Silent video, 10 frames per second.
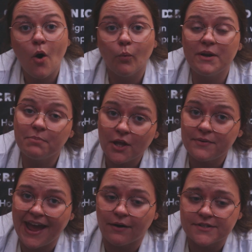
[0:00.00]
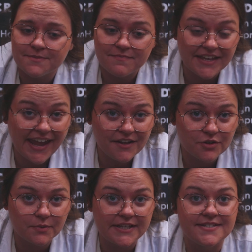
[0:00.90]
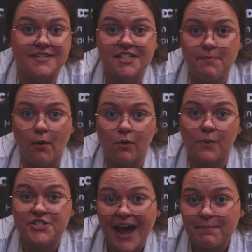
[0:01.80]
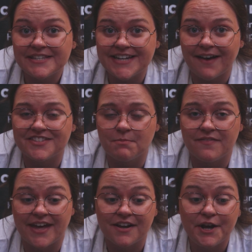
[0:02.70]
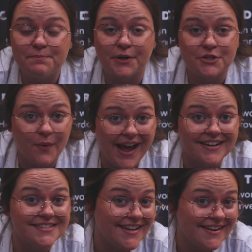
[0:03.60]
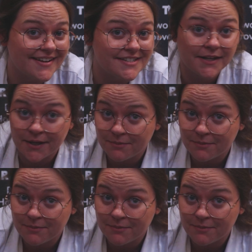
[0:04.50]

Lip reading: When blown out, the candle releases smoke, which happens to have some of that unburnt wax in it,